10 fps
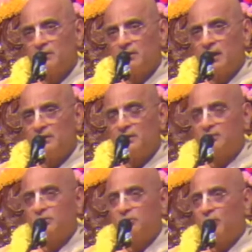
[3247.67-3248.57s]
And this
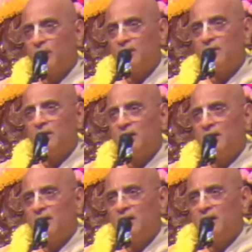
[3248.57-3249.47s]
is one
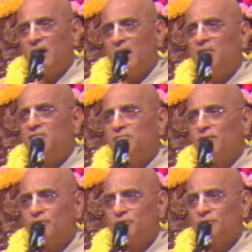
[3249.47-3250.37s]

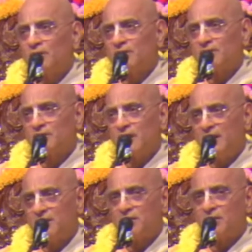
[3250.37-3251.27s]
unfortunate
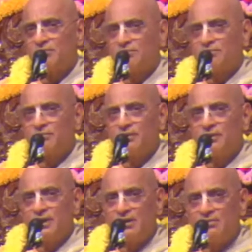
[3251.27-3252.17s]
state of
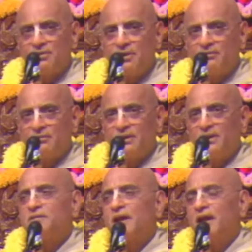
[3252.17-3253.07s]
affairs in
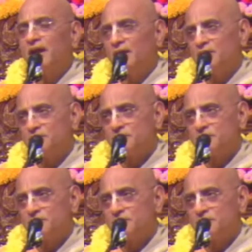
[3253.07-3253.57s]
this age,